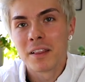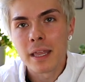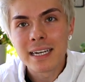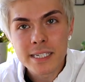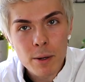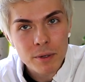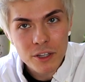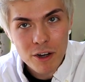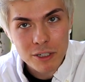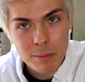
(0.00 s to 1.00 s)
Link down
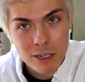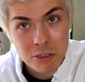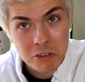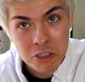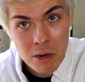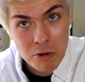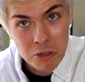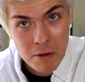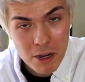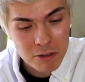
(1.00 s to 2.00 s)
below to bugs in
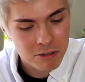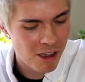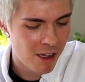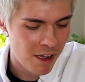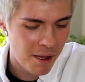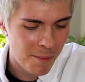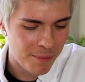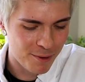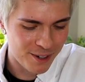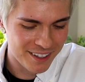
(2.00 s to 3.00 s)
cyberspace.
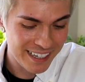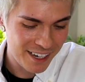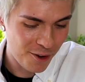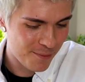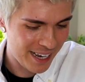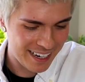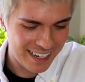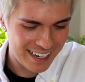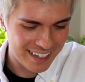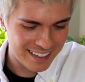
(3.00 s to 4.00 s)
But really, oh my
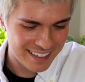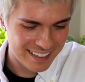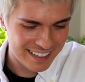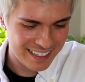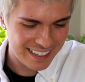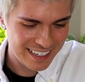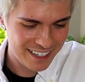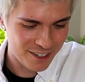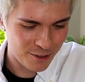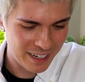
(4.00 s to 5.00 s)
god.
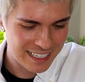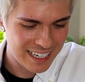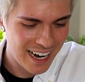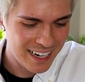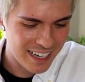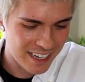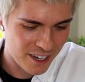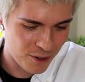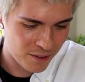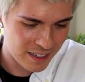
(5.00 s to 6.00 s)
Ew, it's kind of
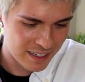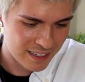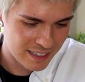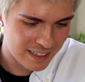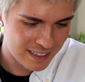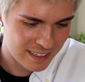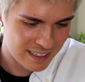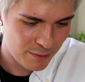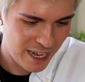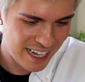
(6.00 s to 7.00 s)
cute.
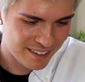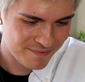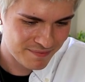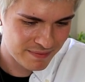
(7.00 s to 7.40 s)
Well,